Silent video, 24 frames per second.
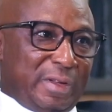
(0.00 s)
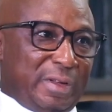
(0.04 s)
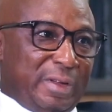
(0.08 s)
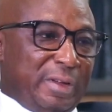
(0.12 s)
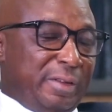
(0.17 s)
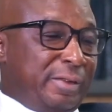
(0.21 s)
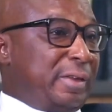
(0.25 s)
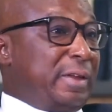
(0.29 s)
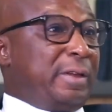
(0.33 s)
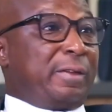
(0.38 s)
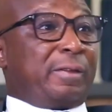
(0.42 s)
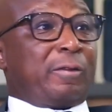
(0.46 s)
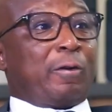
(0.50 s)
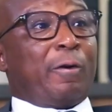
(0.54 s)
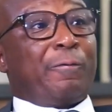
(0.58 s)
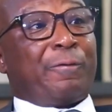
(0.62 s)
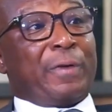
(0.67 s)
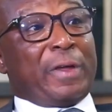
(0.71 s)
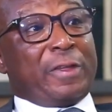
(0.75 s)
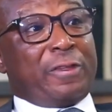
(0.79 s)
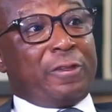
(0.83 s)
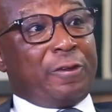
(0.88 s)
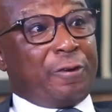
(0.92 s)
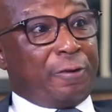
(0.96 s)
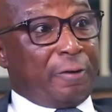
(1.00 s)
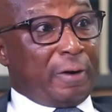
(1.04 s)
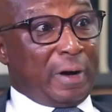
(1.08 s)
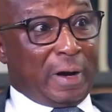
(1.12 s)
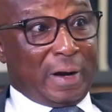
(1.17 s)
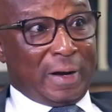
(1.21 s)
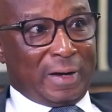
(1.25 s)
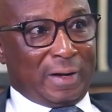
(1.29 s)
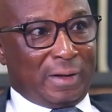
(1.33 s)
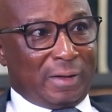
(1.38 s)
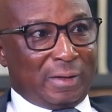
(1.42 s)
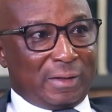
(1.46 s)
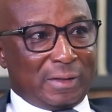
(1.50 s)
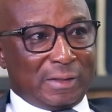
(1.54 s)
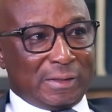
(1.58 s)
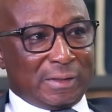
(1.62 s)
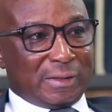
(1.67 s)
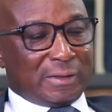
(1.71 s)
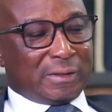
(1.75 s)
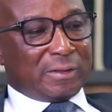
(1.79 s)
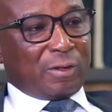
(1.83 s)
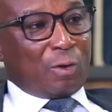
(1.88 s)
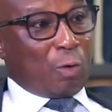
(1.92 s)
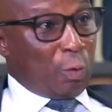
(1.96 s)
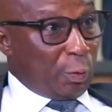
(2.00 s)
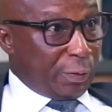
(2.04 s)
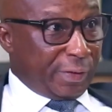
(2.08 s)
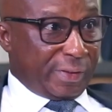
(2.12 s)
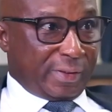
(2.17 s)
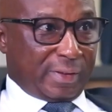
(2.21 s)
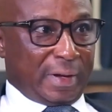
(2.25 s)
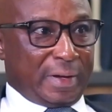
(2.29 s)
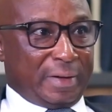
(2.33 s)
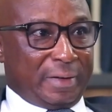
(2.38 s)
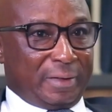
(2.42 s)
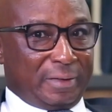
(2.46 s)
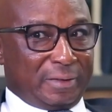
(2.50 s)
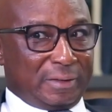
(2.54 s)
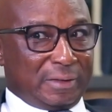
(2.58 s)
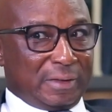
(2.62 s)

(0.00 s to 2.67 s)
It's of a general concern.